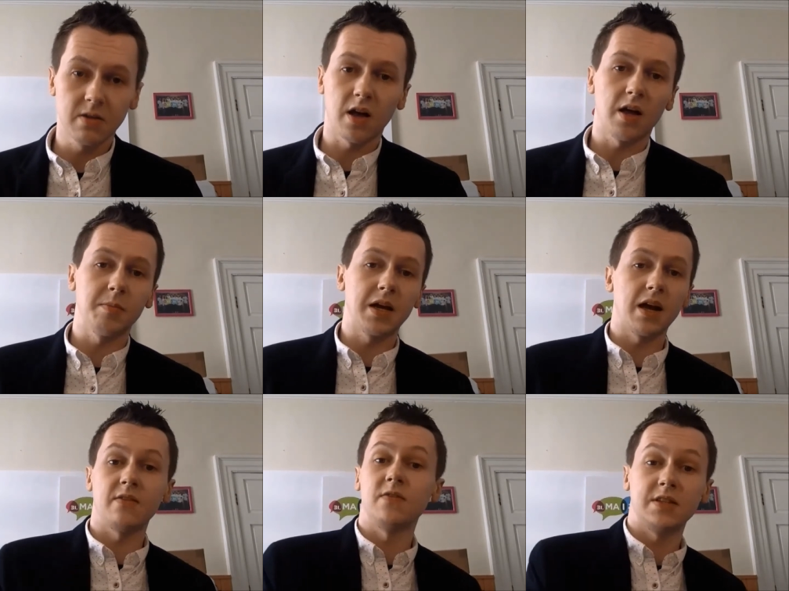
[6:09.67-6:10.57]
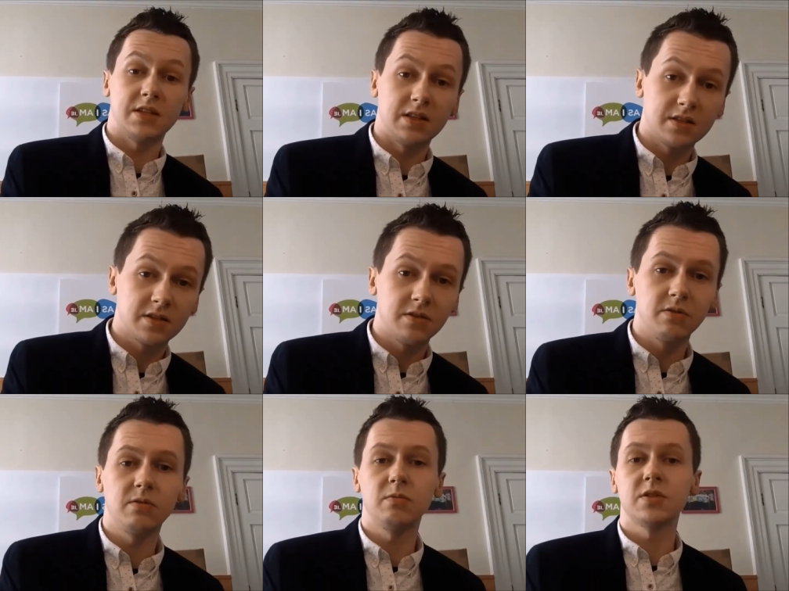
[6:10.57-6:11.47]
I began visiting the
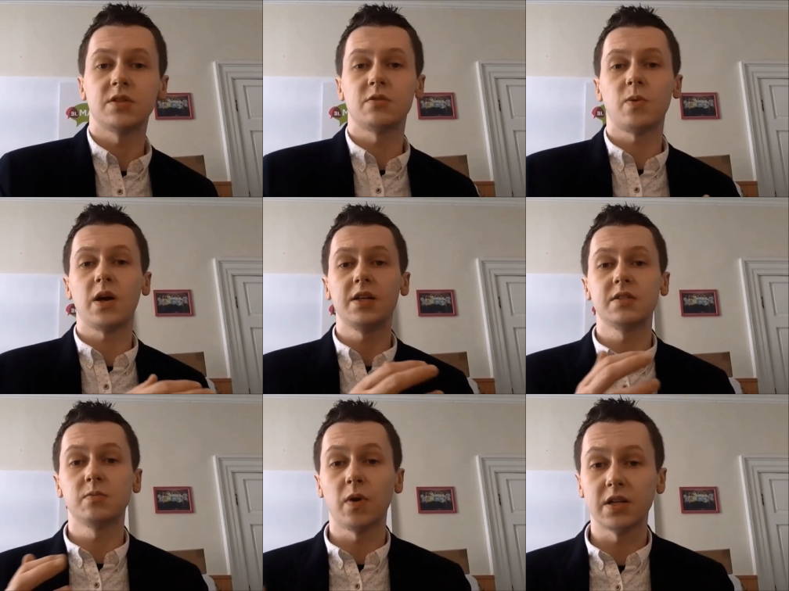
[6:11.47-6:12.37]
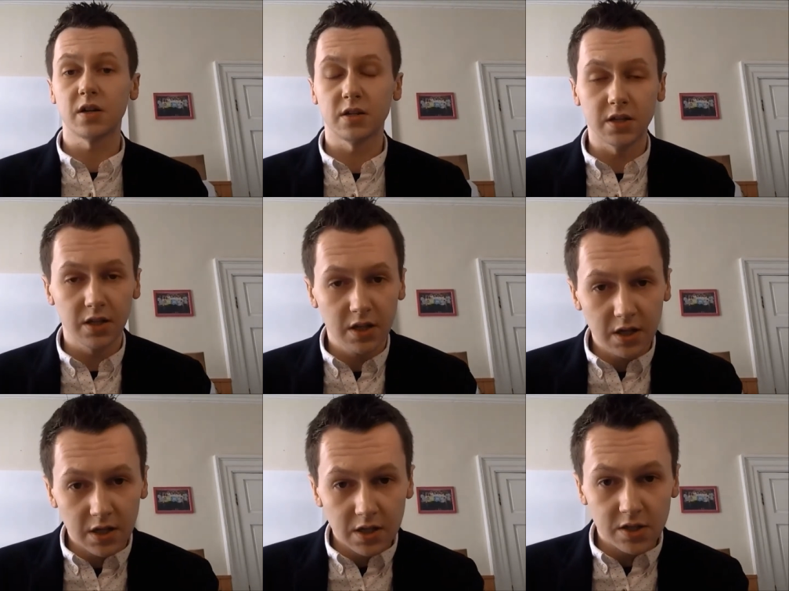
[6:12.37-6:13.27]
school once or twice, went on a
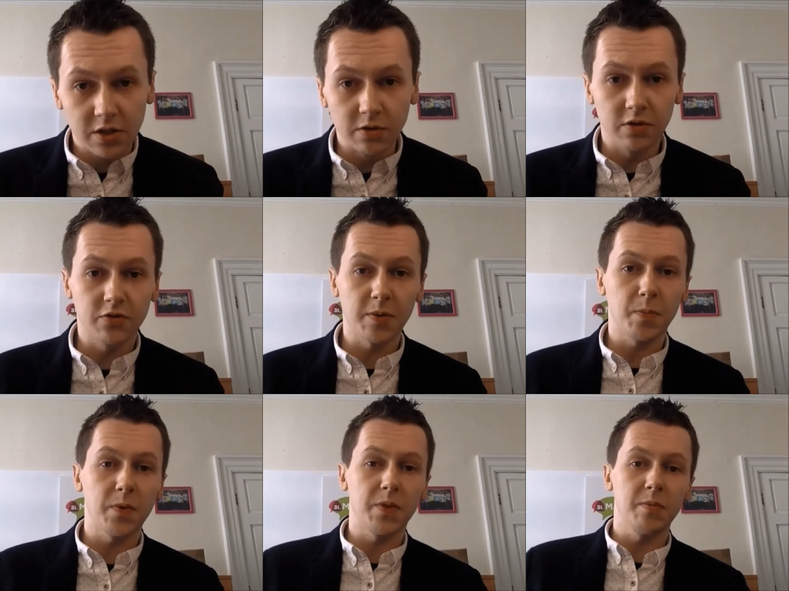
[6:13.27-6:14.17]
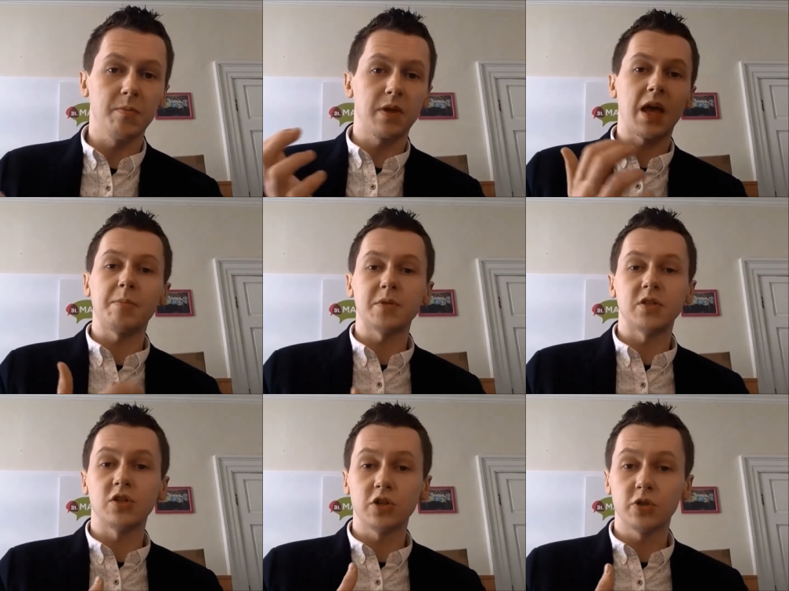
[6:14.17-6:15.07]
school trip with them, kept in
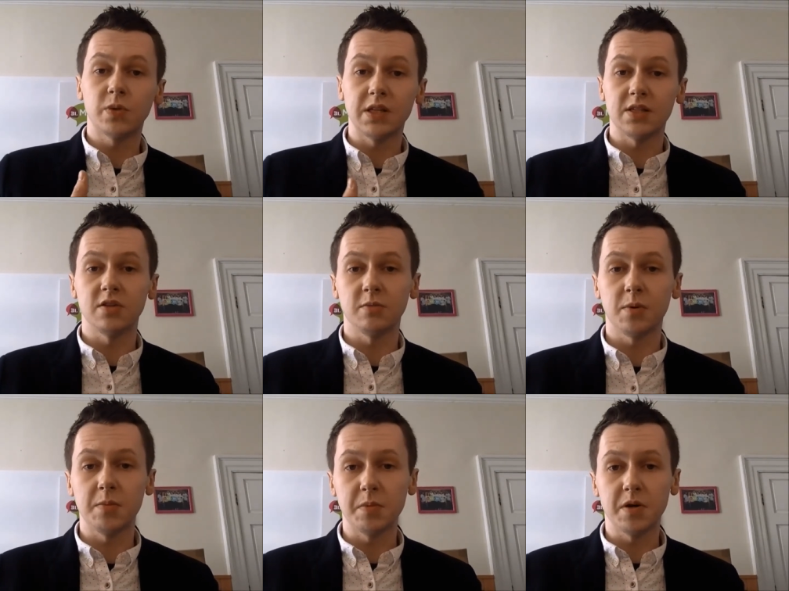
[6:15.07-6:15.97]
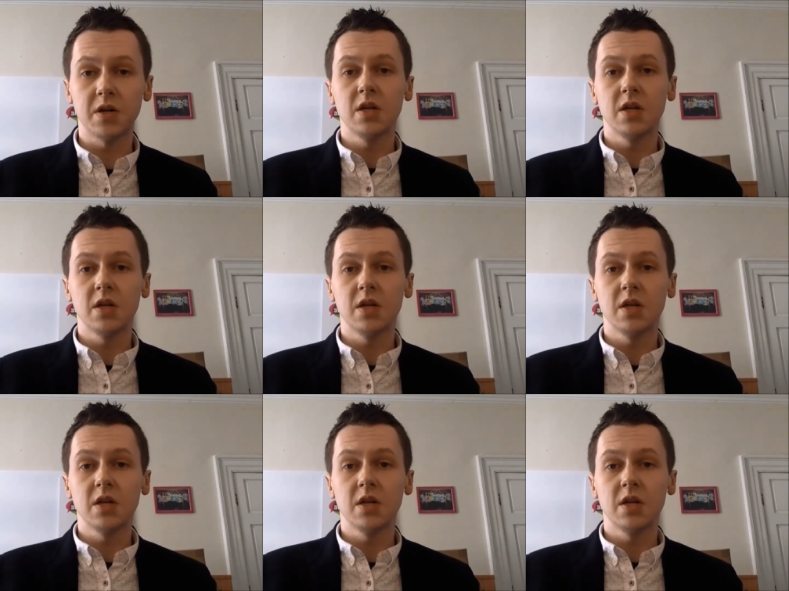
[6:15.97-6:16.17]
touch with these young people.